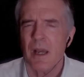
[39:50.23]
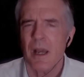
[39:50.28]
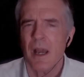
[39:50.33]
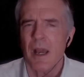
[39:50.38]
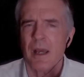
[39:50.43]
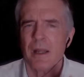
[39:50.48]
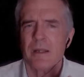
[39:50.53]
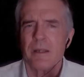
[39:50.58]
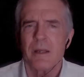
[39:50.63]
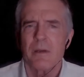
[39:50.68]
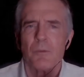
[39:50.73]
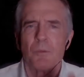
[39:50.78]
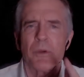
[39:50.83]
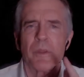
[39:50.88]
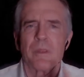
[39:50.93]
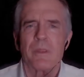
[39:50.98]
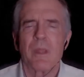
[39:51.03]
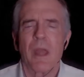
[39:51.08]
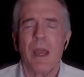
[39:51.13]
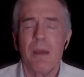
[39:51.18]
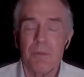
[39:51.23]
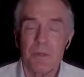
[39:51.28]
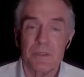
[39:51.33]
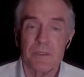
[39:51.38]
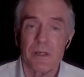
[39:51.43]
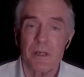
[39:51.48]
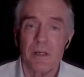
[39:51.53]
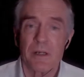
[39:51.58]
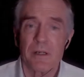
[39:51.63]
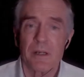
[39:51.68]
And
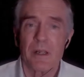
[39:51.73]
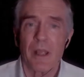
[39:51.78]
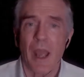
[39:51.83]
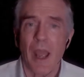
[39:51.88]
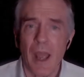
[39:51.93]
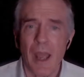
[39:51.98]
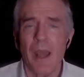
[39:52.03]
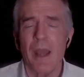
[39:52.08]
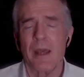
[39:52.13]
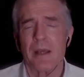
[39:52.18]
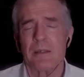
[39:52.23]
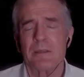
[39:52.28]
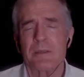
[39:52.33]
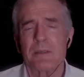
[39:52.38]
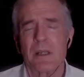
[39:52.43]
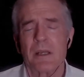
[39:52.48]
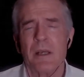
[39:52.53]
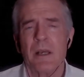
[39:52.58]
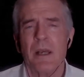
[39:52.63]
Amazon has